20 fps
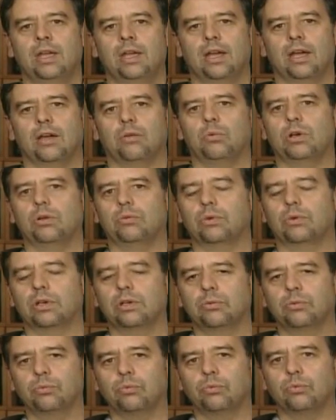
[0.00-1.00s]
What
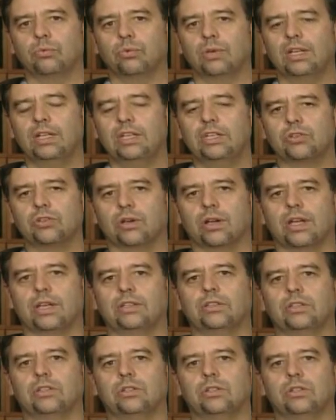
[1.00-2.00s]
we're really trying to